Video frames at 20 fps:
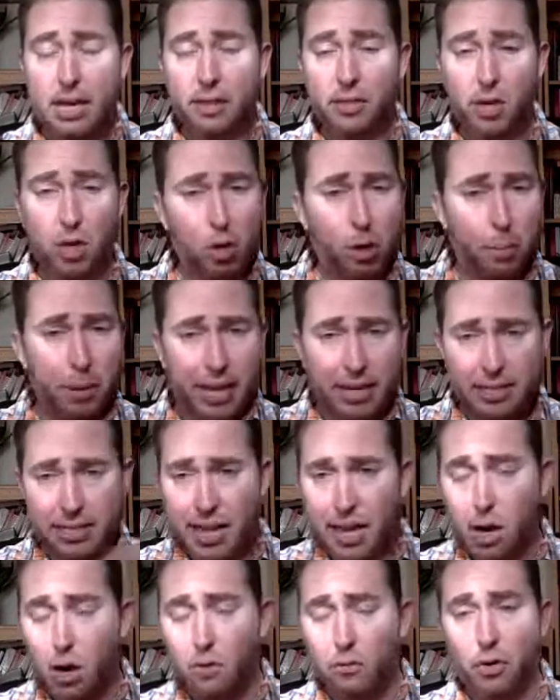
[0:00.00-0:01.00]
European
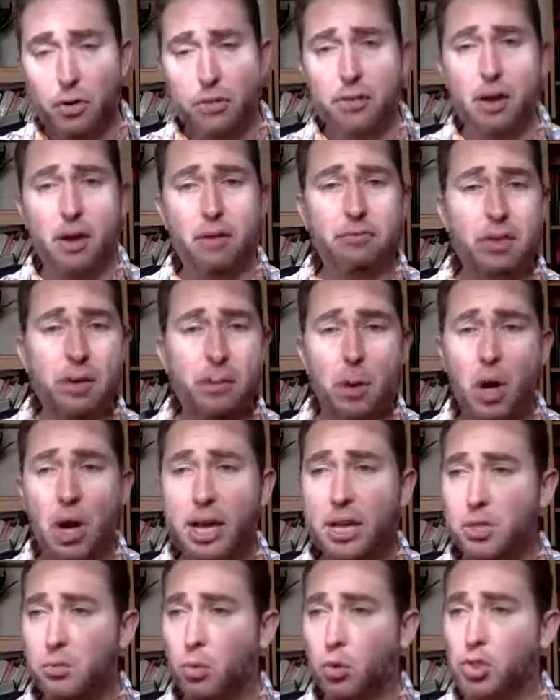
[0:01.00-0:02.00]
takeover of the
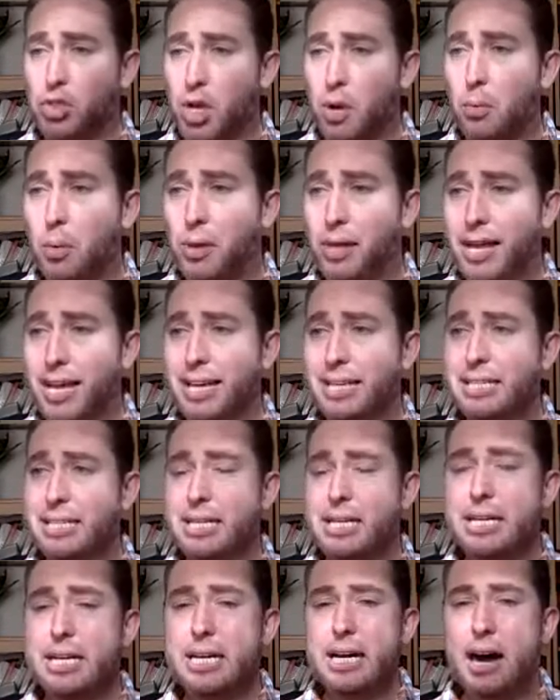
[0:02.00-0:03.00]
Americas more generally.
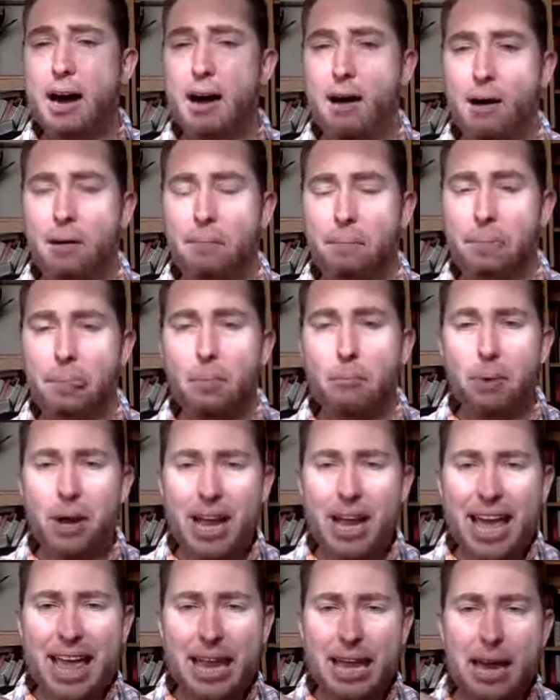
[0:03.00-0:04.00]
But
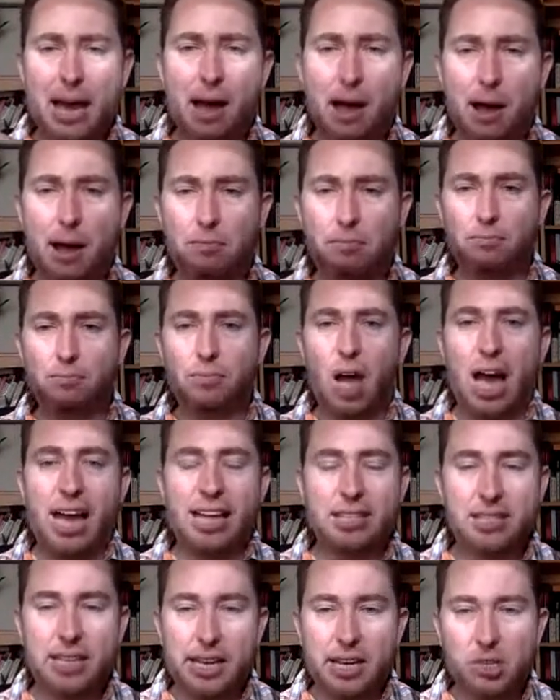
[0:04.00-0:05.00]
again,
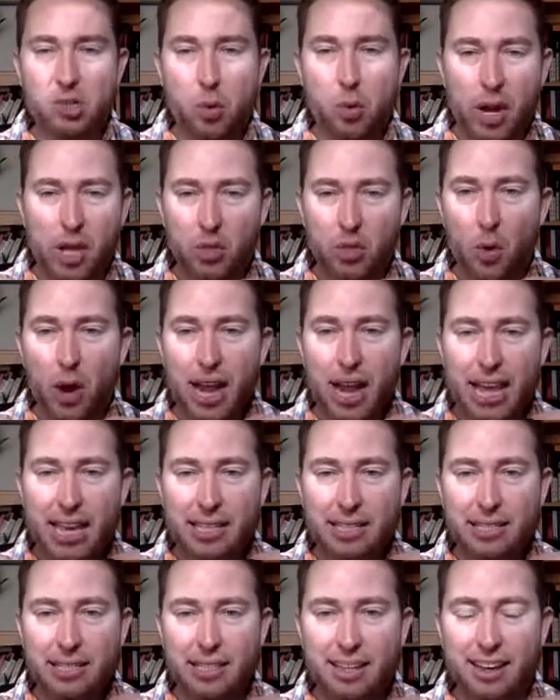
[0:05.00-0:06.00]
hindsight is
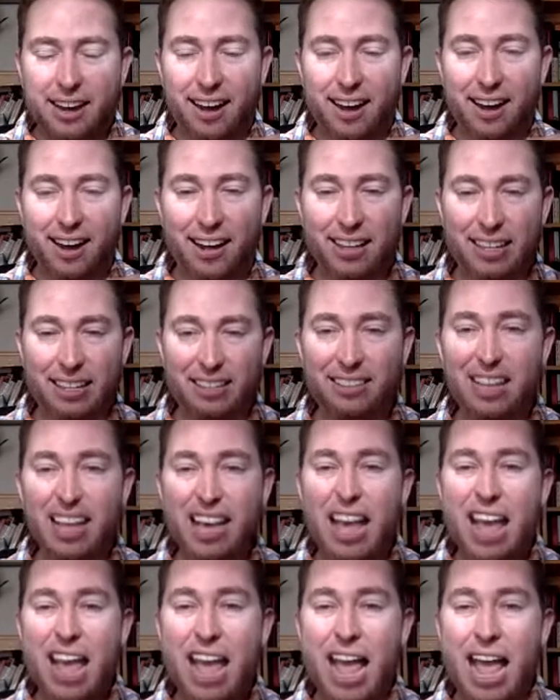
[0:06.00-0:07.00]
2020.
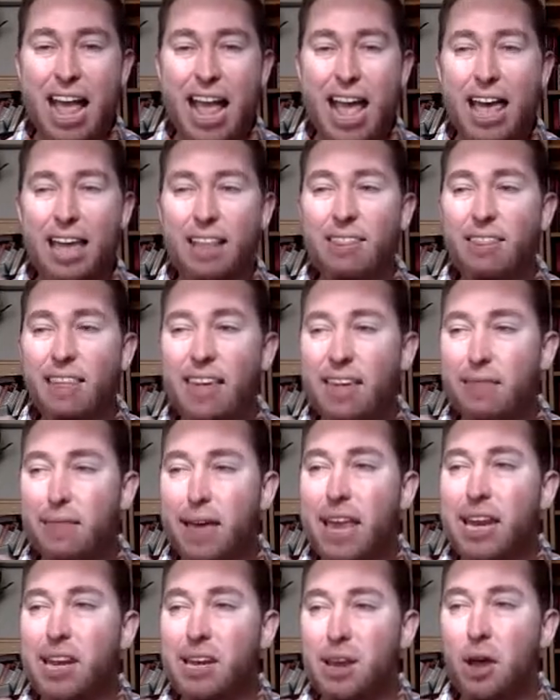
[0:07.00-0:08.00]
And they
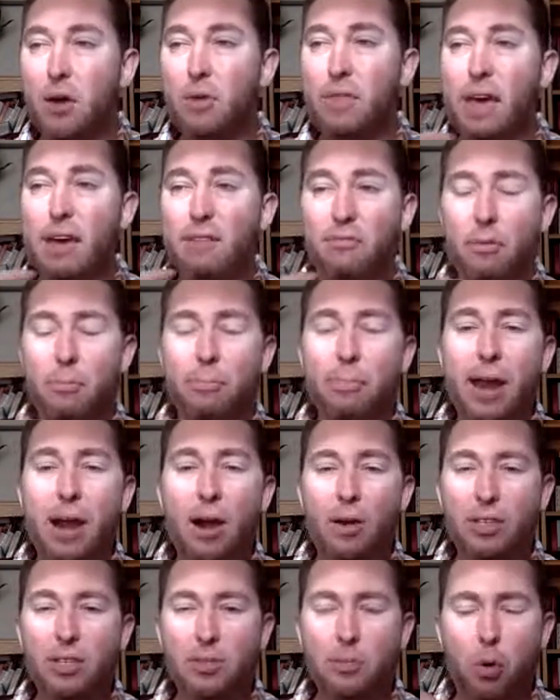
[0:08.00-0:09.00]
didn't know that. From
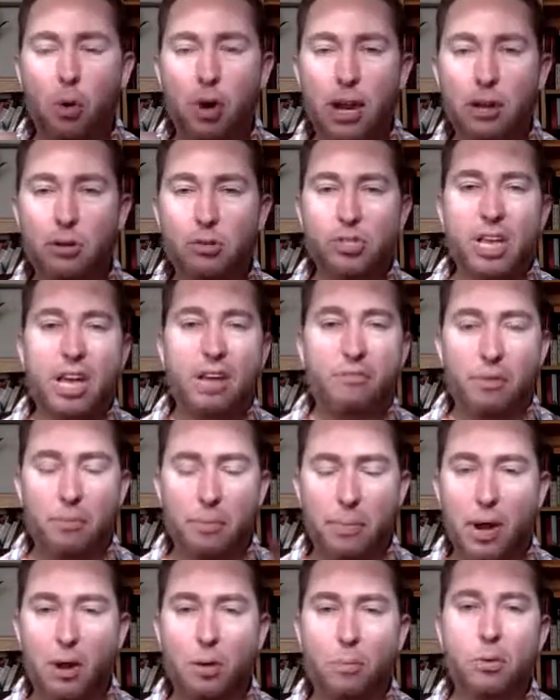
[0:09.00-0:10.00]
there, it's important to understand from
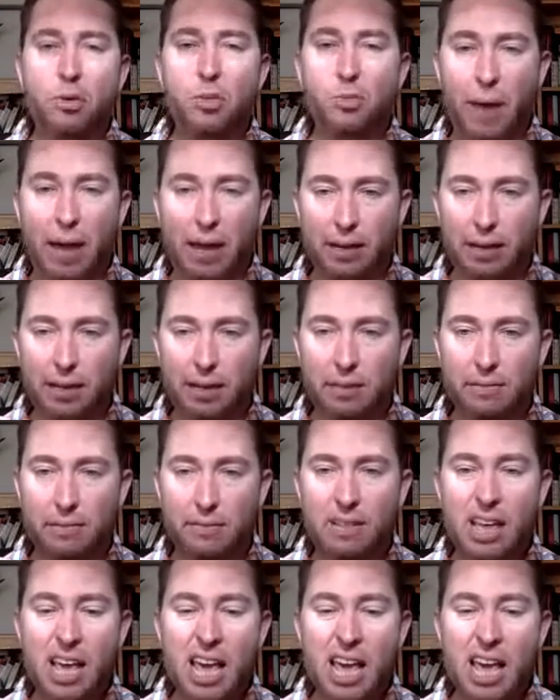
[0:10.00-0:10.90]
their perspective,